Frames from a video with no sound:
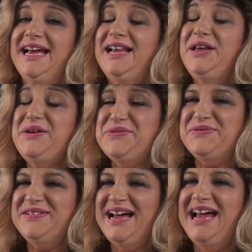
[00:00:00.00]
Hello
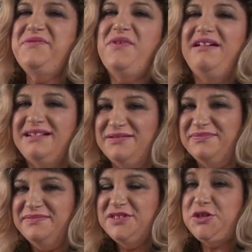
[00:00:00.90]
and welcome
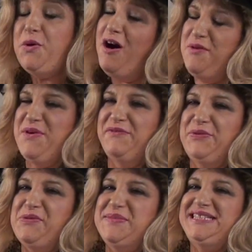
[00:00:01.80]
to I'm Every
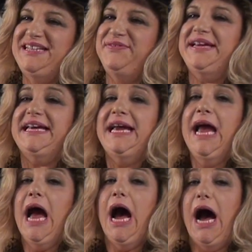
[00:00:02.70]
Woman TV.
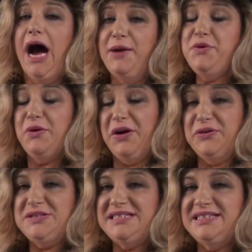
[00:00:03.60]
I'm your
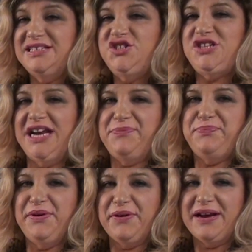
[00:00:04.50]
host, Janette
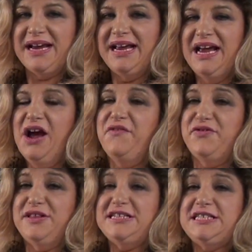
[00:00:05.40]
Burke.
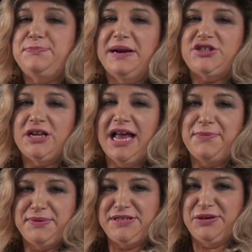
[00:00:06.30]
For this special
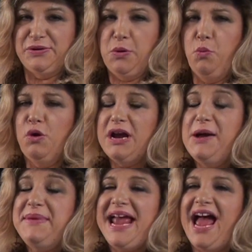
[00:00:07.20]
episode, we're coming